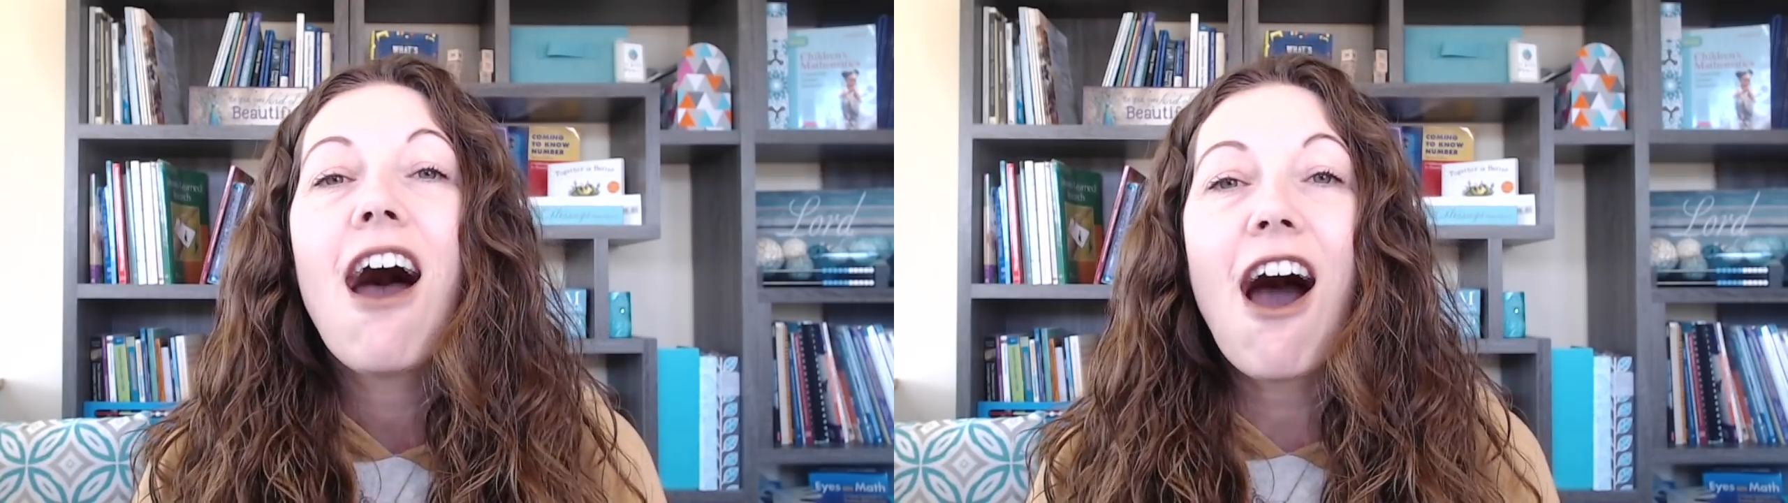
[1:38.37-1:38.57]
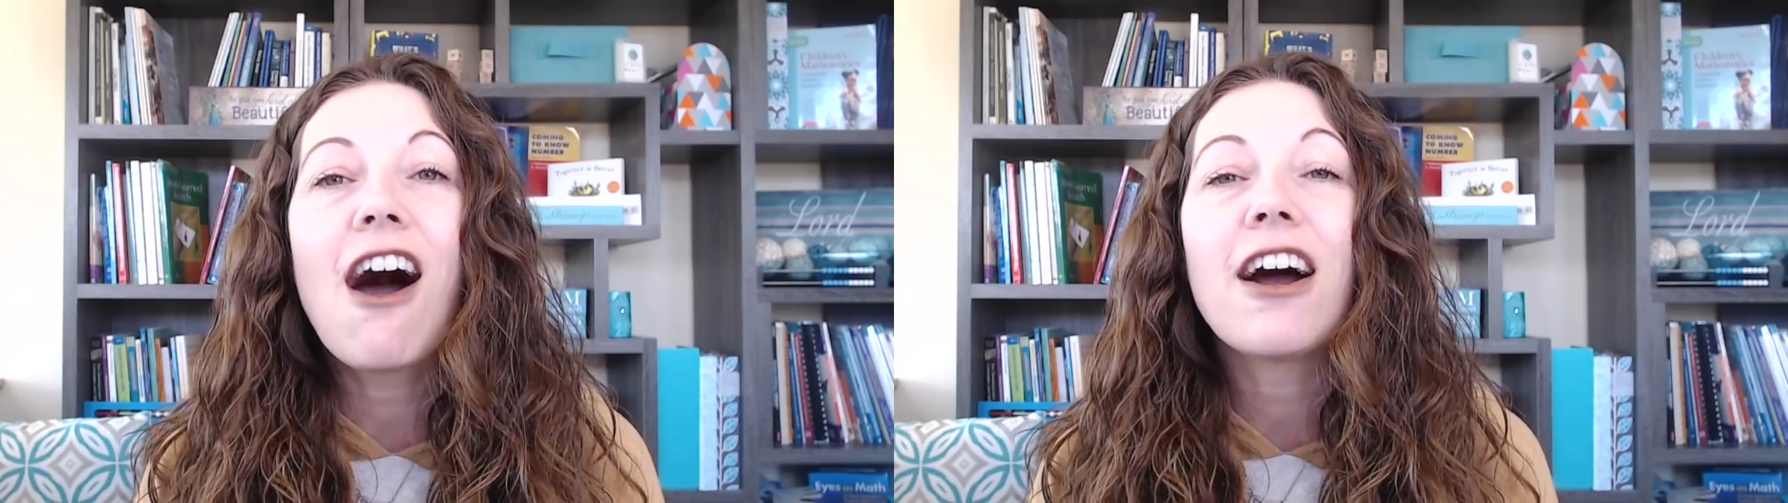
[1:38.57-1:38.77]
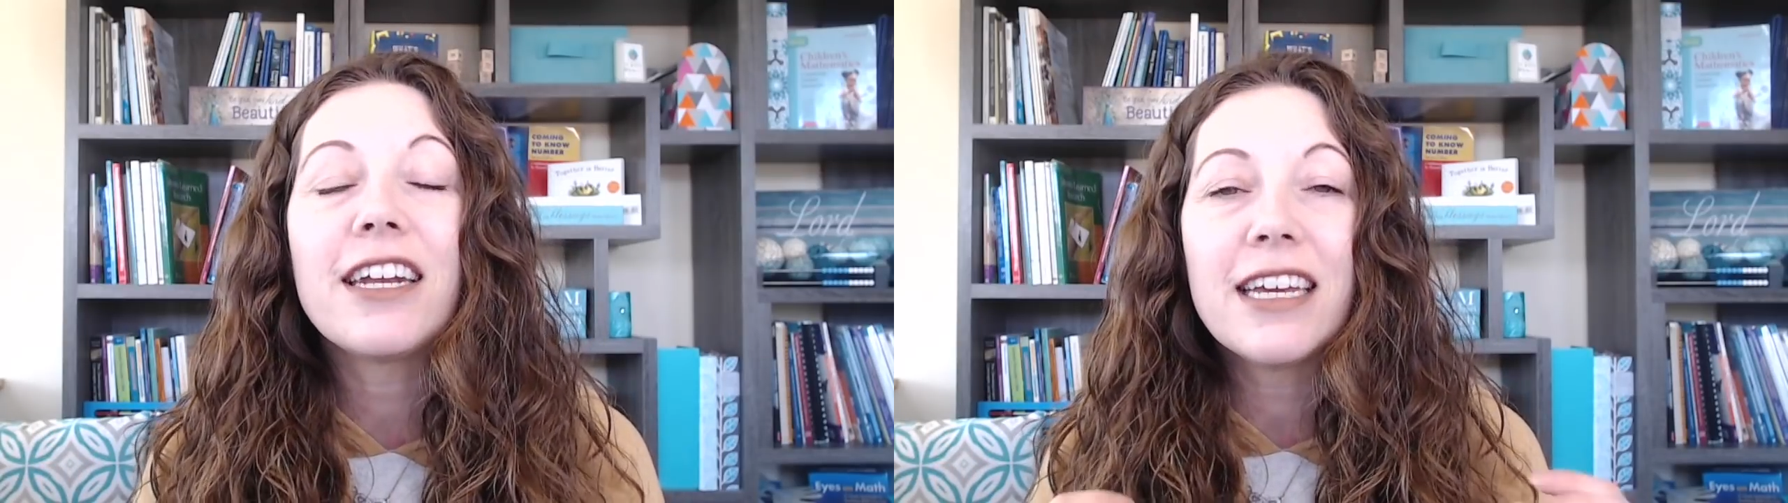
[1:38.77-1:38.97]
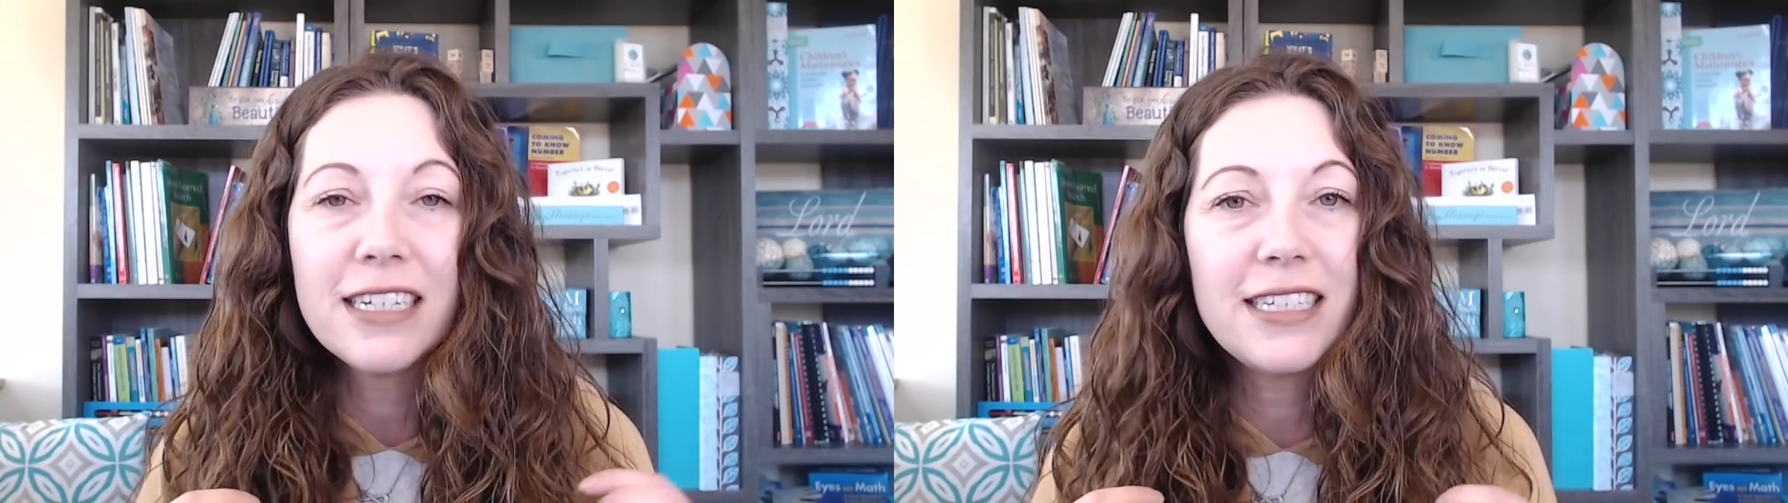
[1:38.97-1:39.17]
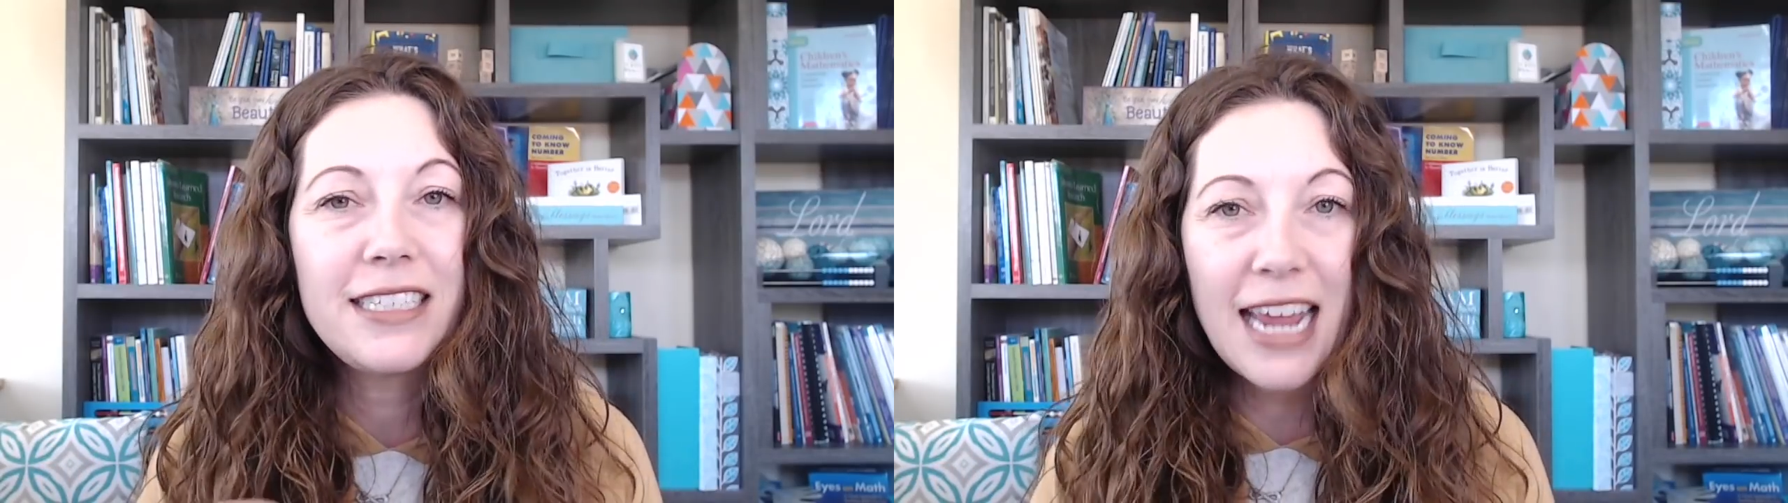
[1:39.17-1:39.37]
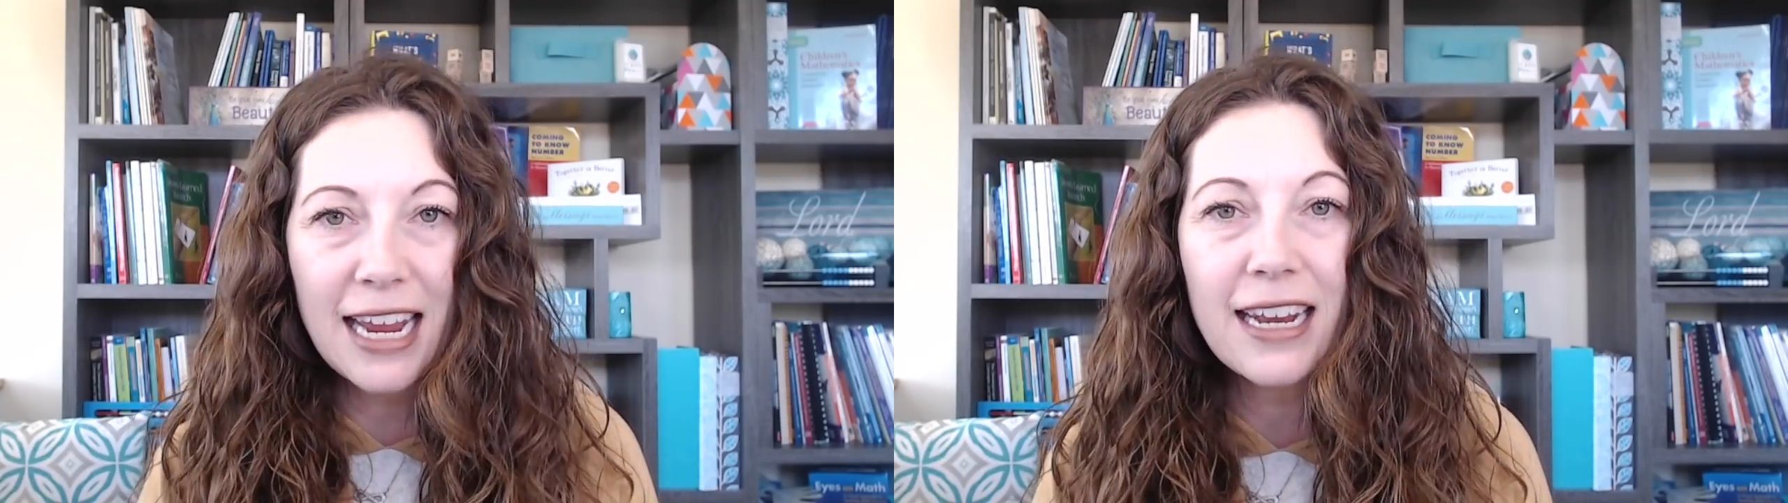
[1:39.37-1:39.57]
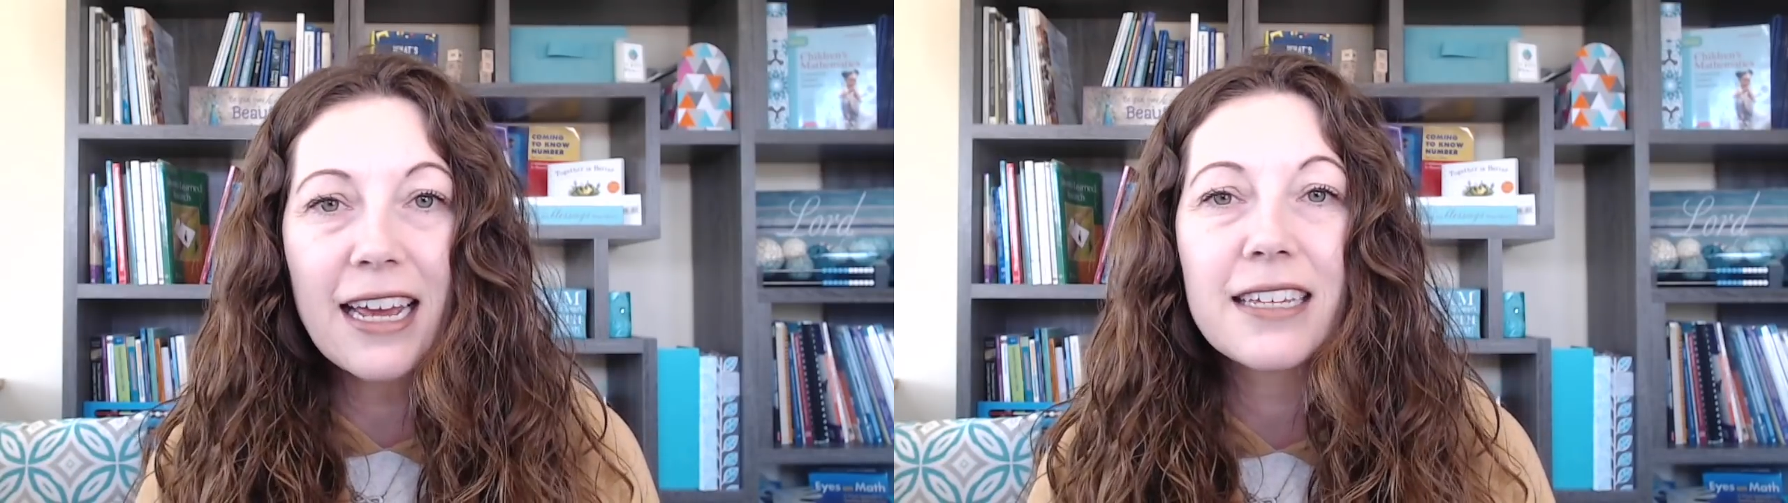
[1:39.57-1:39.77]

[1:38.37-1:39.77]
on data